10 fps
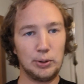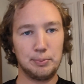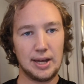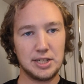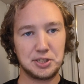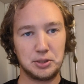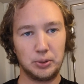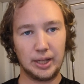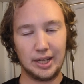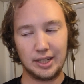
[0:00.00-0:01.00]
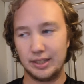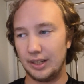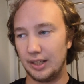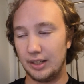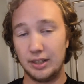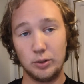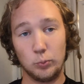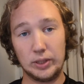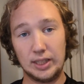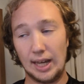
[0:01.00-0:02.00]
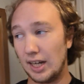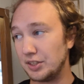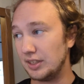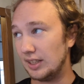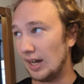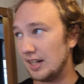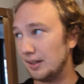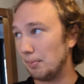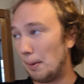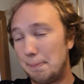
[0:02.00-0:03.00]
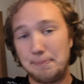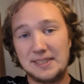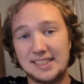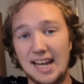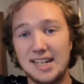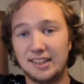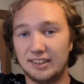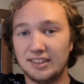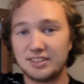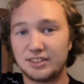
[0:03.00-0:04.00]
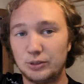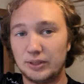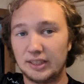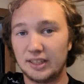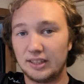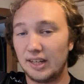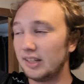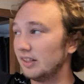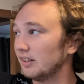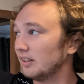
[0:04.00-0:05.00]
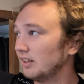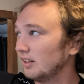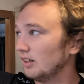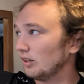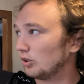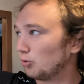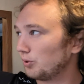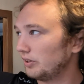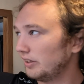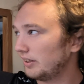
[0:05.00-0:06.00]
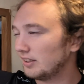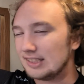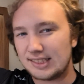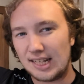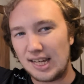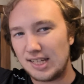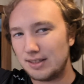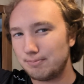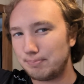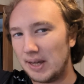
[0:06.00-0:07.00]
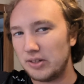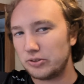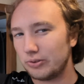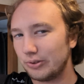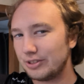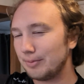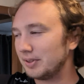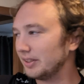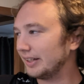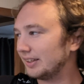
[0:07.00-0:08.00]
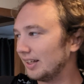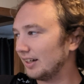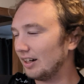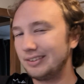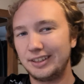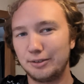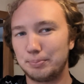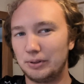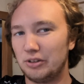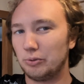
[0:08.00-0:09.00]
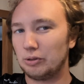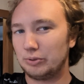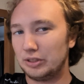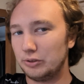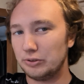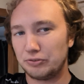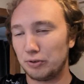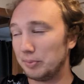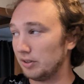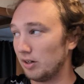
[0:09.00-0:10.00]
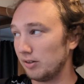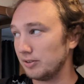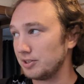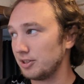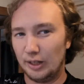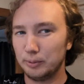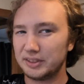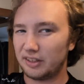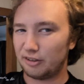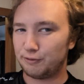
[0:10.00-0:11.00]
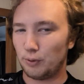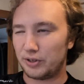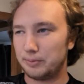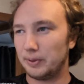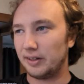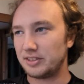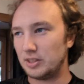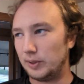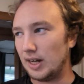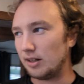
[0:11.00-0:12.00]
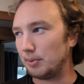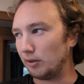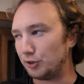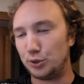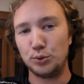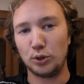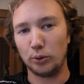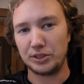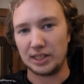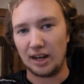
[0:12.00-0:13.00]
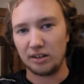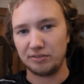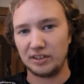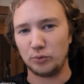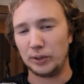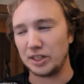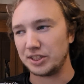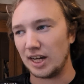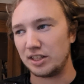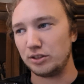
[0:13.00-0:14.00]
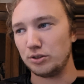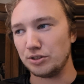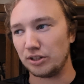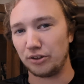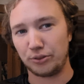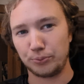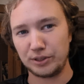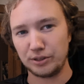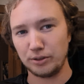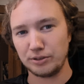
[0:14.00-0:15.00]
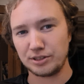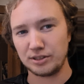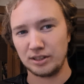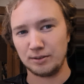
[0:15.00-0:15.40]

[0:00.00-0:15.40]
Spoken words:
we managed to do that, and then we actually ended up staining this. You can get a acrylic stain painter or something like that. I'll link it below, the one we used from Menards. It was like $40 and we got about 2 coats out of it. We actually had to use 3 coats,